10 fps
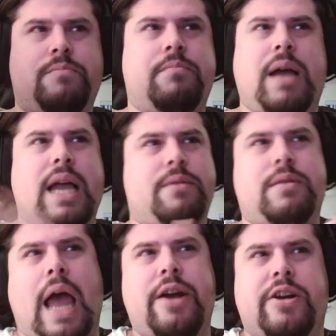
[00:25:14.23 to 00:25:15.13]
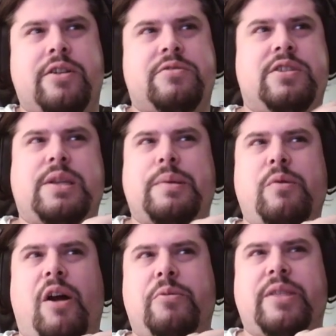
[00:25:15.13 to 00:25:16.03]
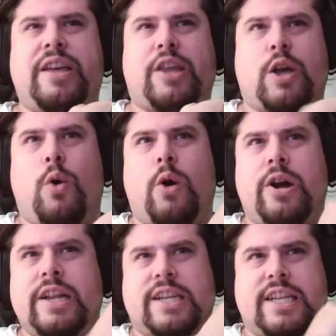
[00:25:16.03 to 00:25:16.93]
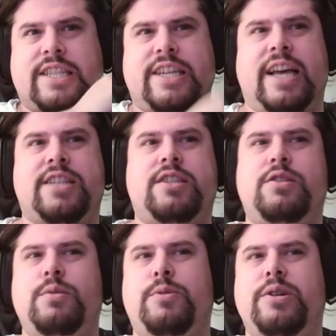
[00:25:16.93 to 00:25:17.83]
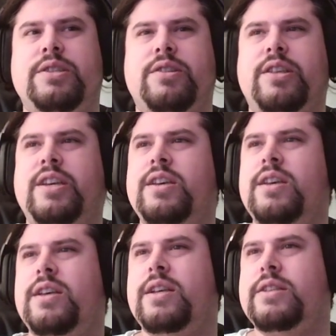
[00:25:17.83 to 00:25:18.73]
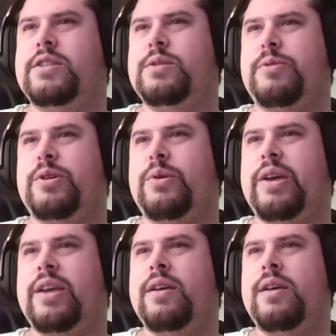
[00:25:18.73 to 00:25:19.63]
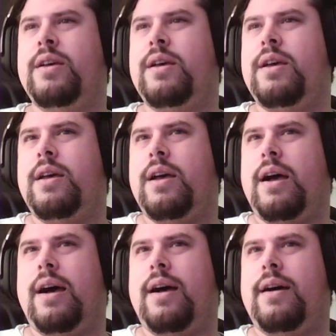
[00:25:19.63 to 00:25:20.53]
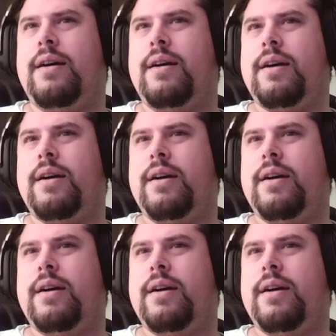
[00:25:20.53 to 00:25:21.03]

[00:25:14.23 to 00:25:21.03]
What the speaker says: I don't know. There's something wrong with like the cord. It disconnects. Super annoying. Yeah,